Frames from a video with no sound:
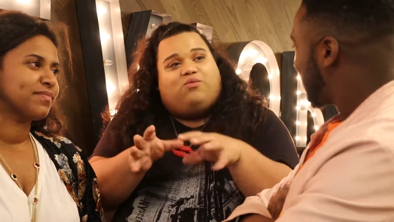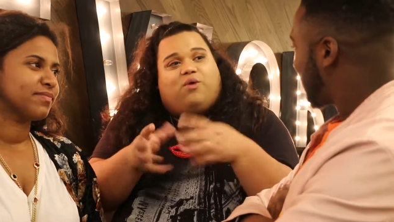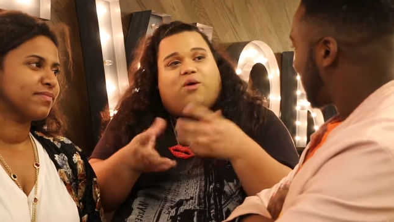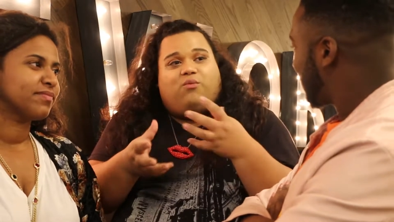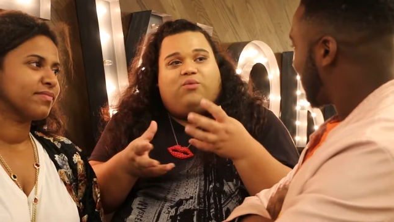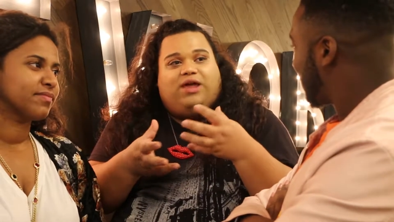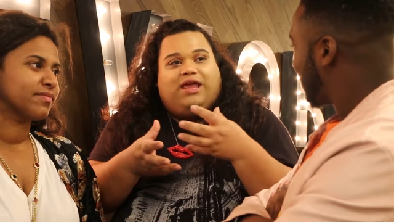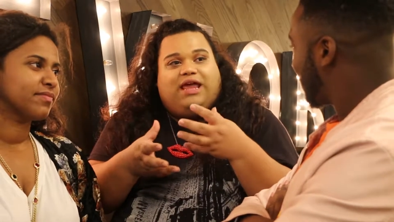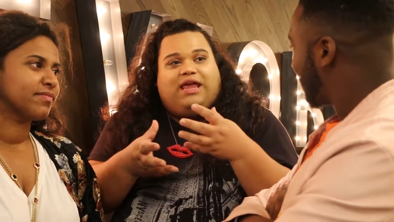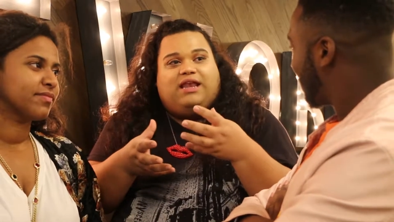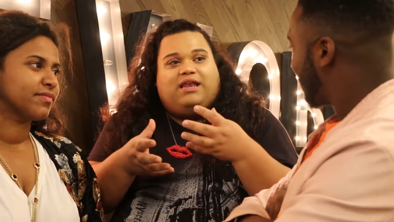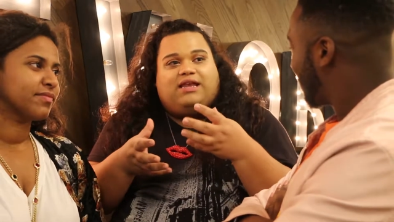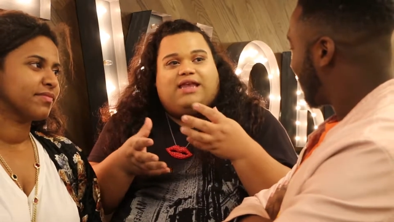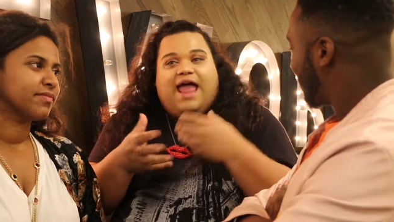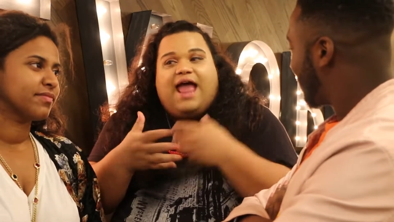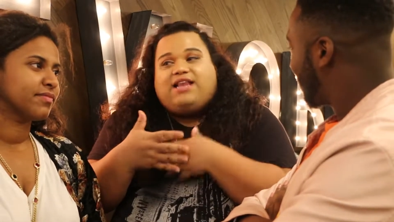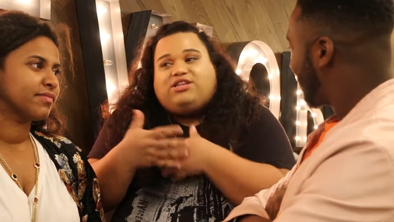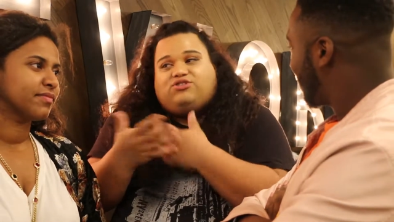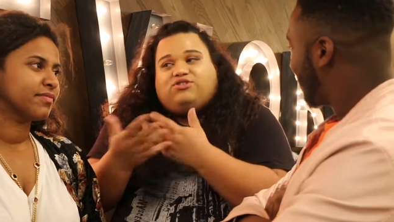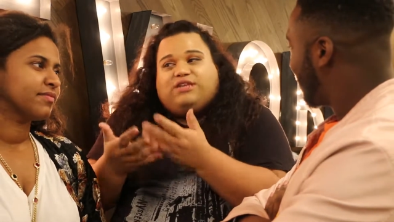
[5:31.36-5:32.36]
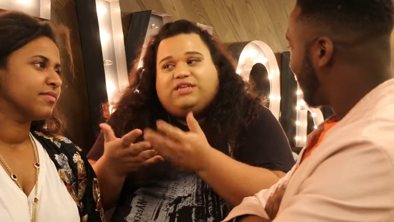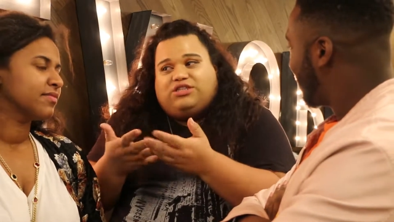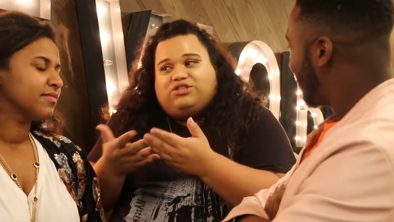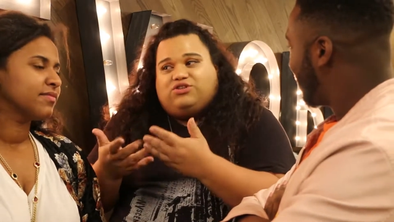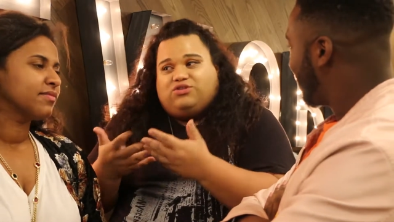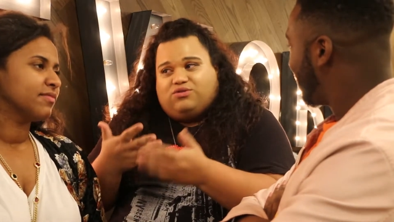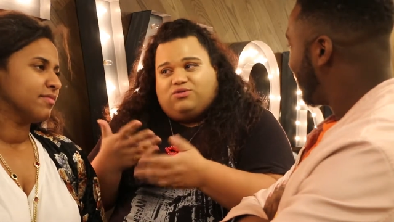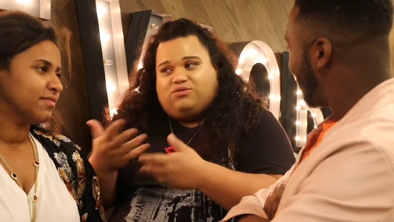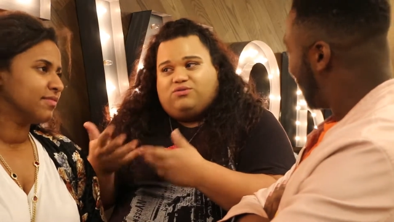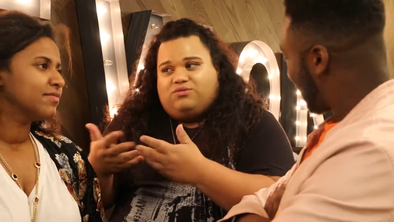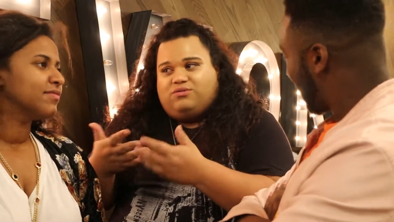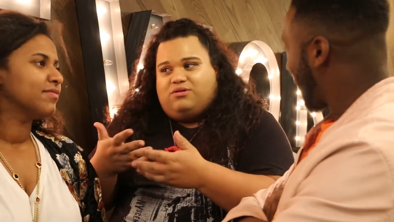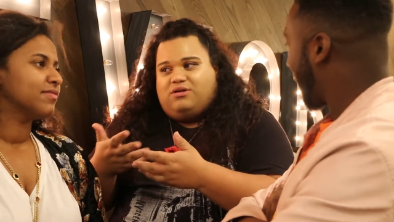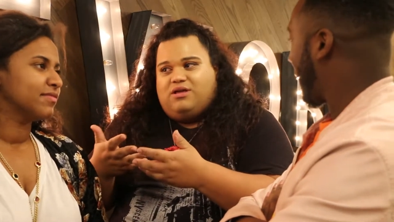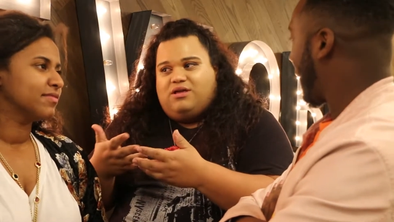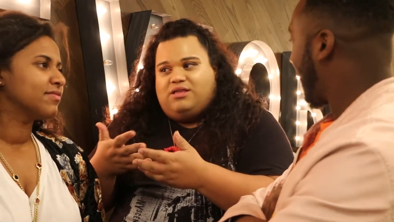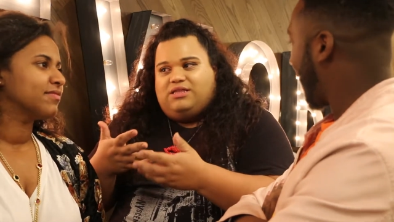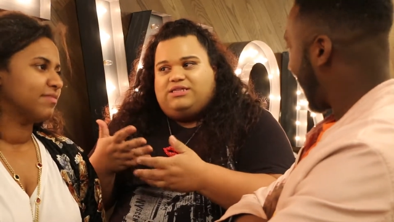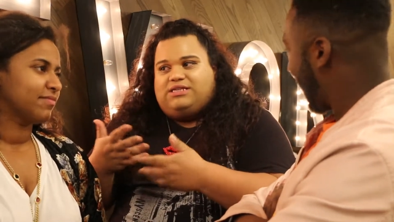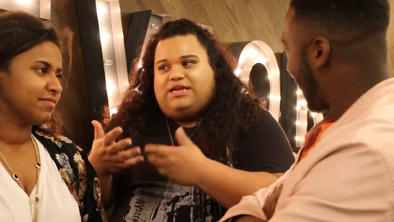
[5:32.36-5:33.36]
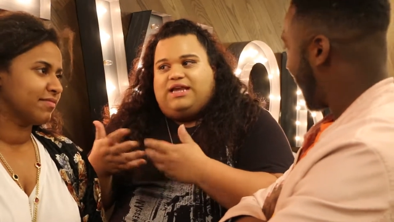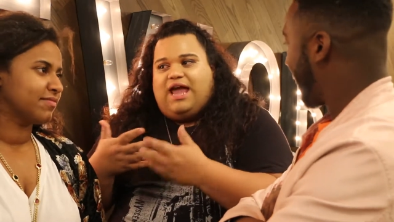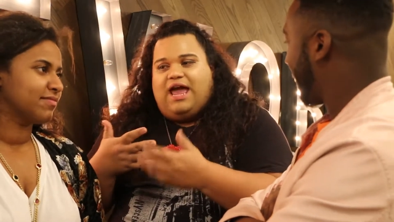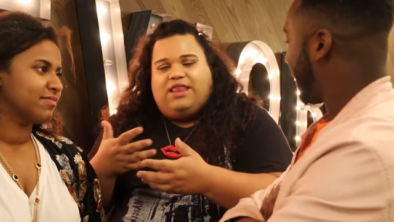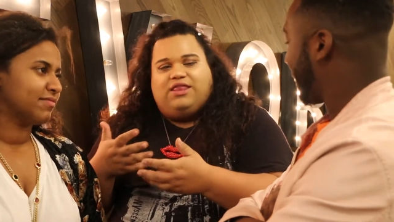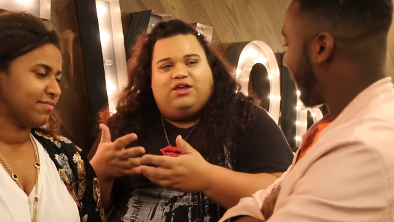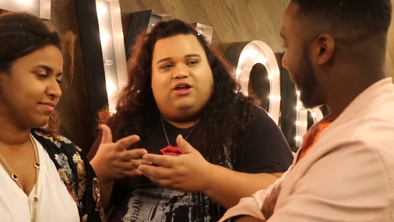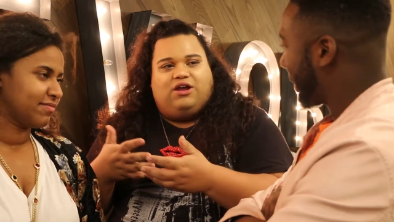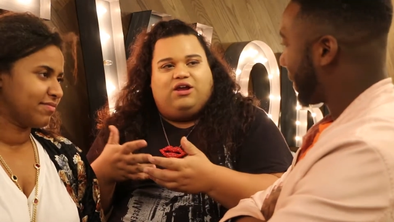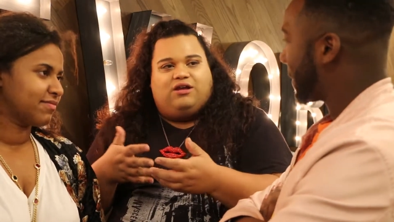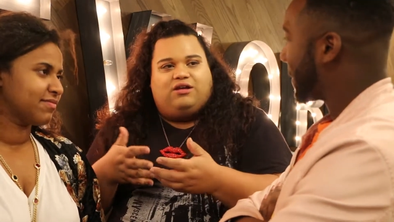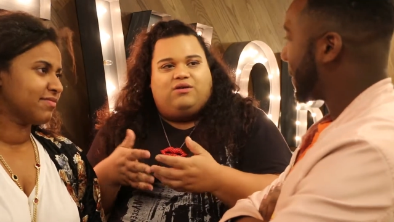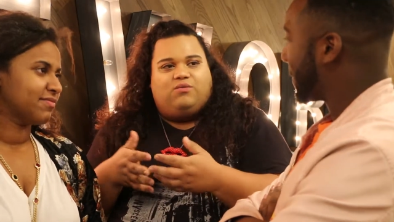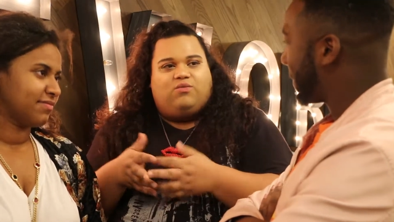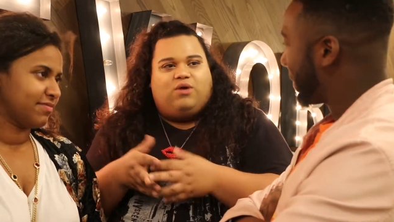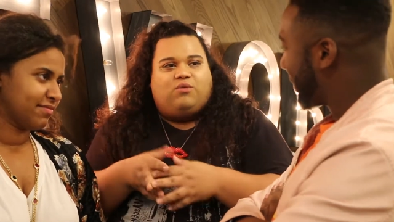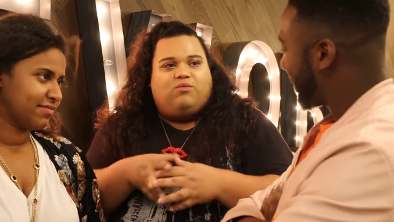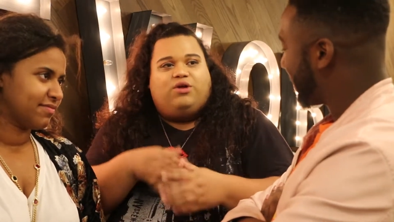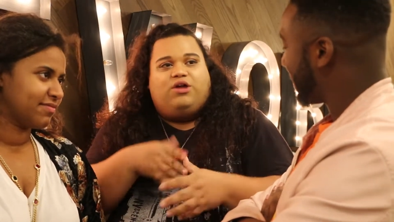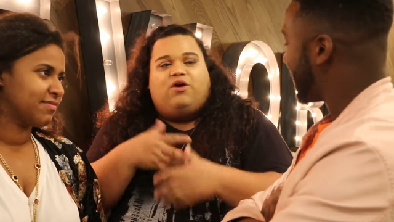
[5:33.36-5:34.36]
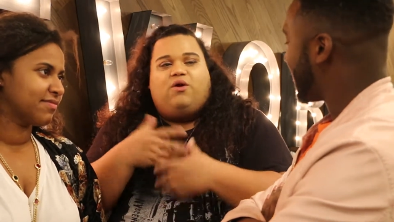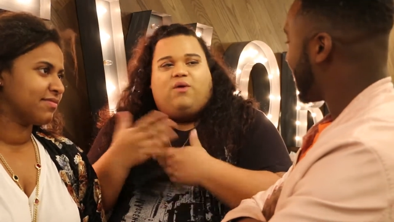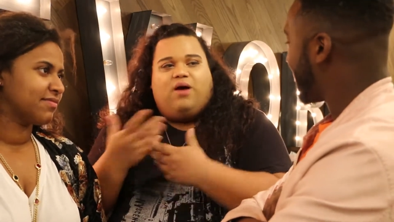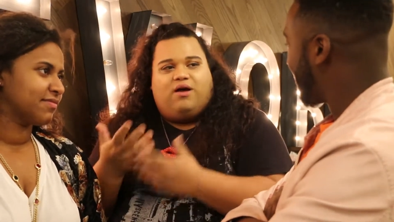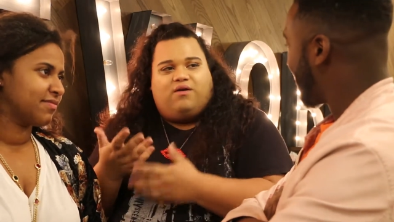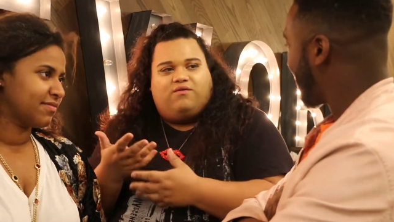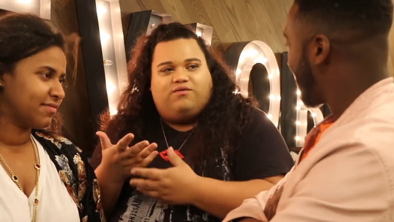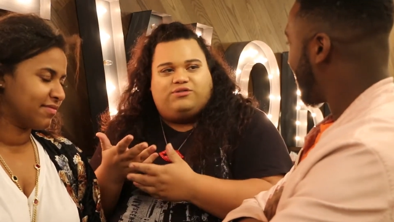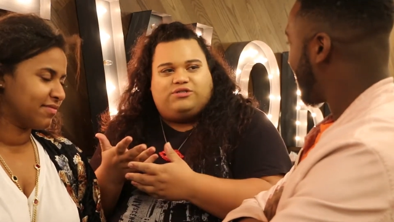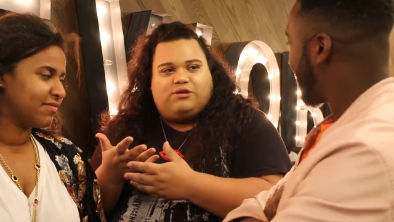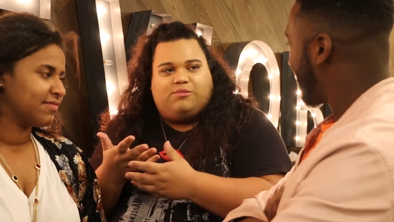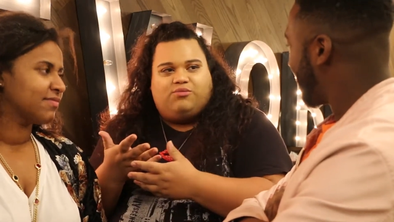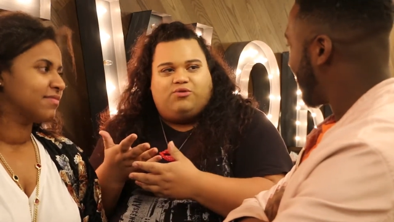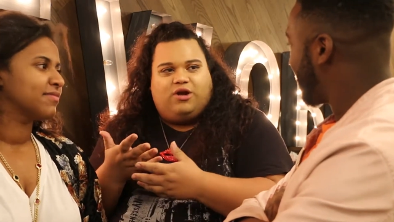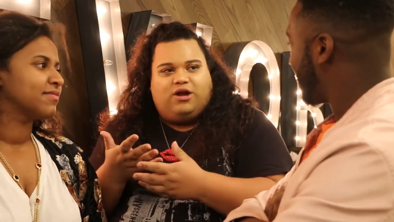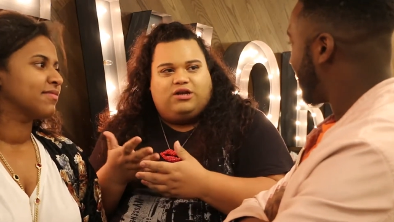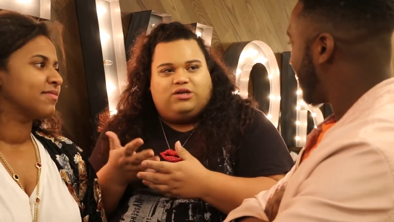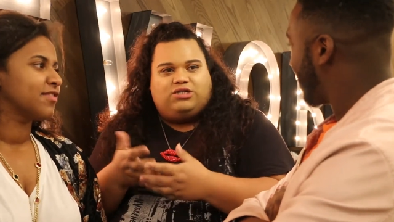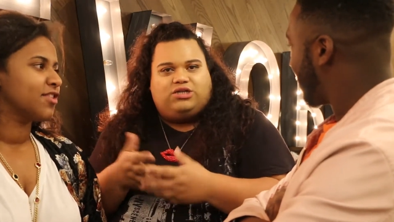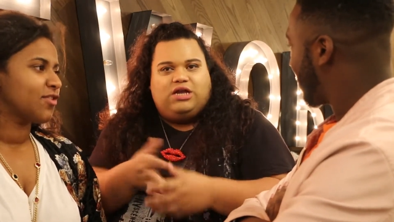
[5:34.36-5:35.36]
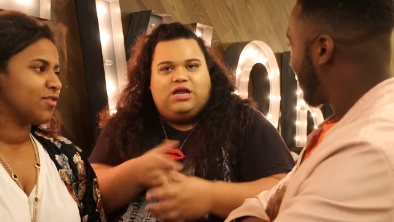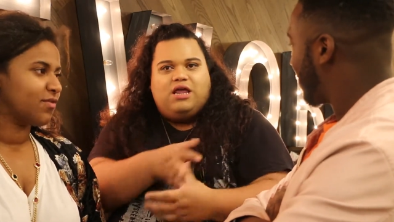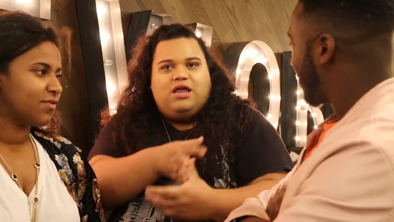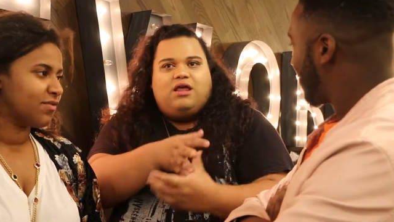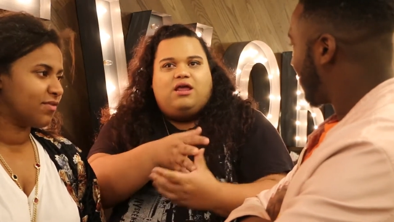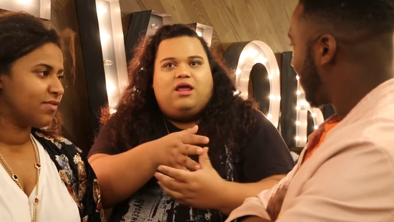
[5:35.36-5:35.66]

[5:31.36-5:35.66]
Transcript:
Speaker 1: what we naturally do together when we go out to brunch,